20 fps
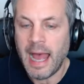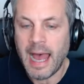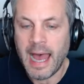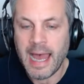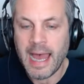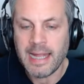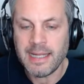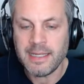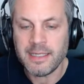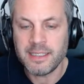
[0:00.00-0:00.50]

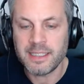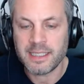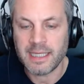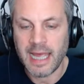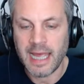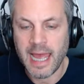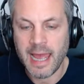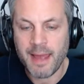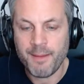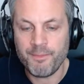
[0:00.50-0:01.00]
And
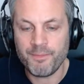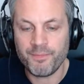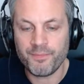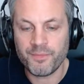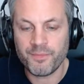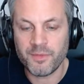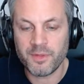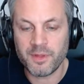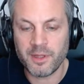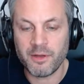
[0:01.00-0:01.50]

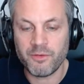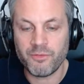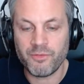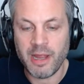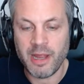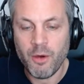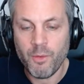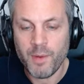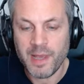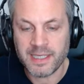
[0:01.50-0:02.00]
the
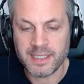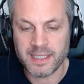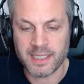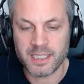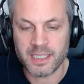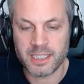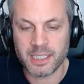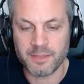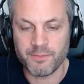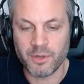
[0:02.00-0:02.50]
railway
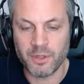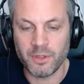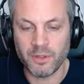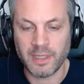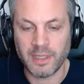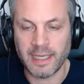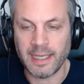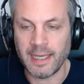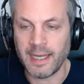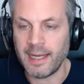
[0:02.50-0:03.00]
system we're
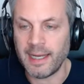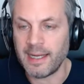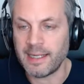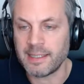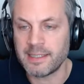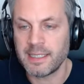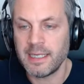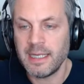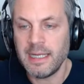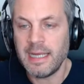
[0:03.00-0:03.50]
looking
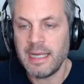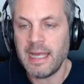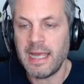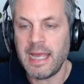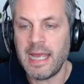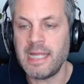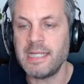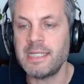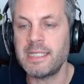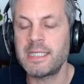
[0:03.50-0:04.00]
at
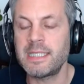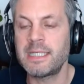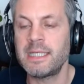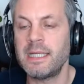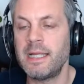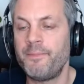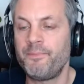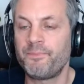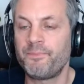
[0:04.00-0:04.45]
is,